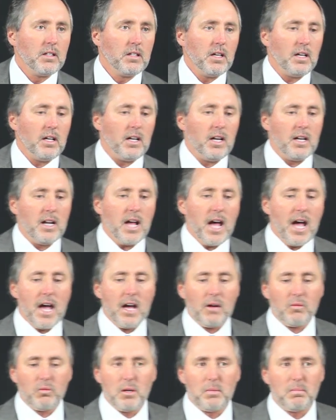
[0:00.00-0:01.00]
And at
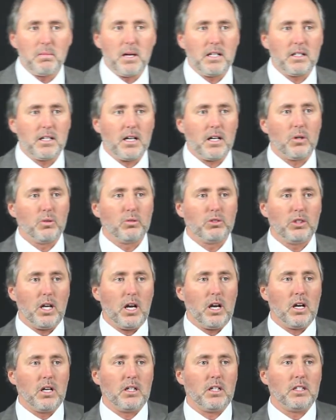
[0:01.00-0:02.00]
night, we'd beat that old
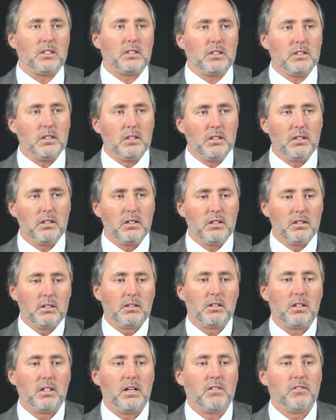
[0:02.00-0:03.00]
chair against the
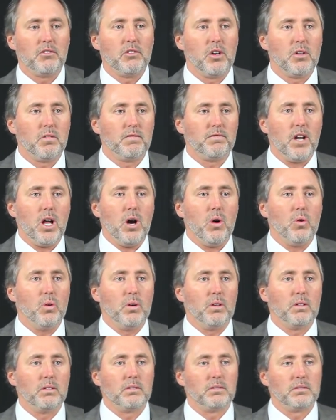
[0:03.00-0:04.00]
living room floor.
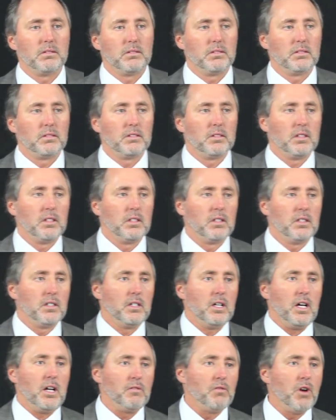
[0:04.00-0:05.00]

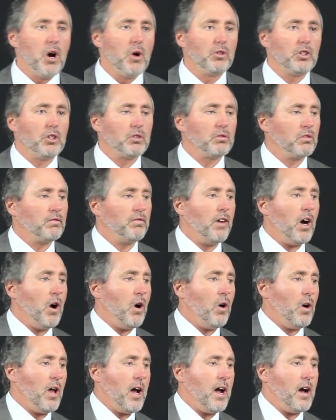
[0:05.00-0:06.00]
And the roaches would
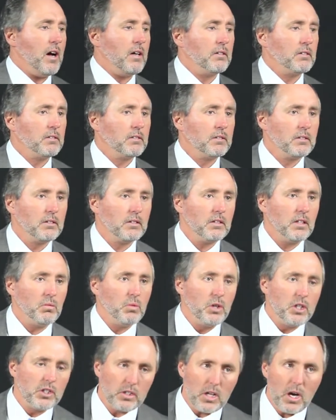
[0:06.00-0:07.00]
fall out. And
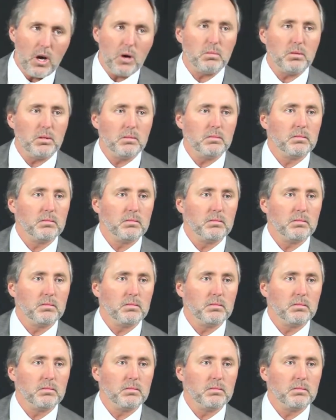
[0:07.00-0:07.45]
we'd stomp them.